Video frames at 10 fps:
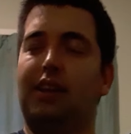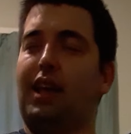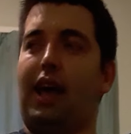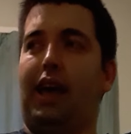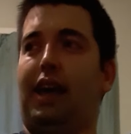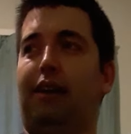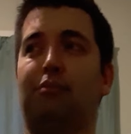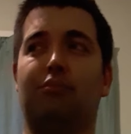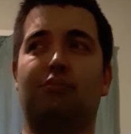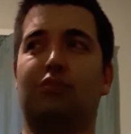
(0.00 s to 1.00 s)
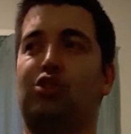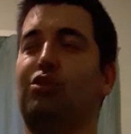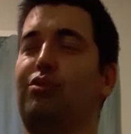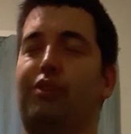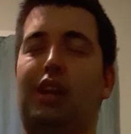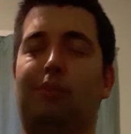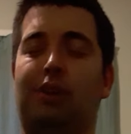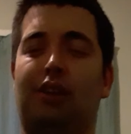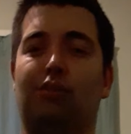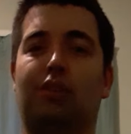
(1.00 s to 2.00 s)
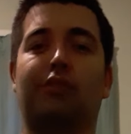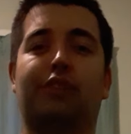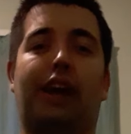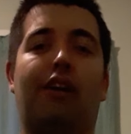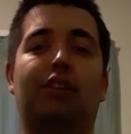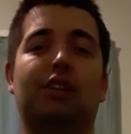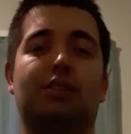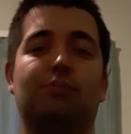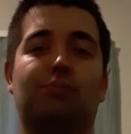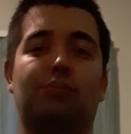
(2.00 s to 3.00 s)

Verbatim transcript: uh, should really be good enough to carry this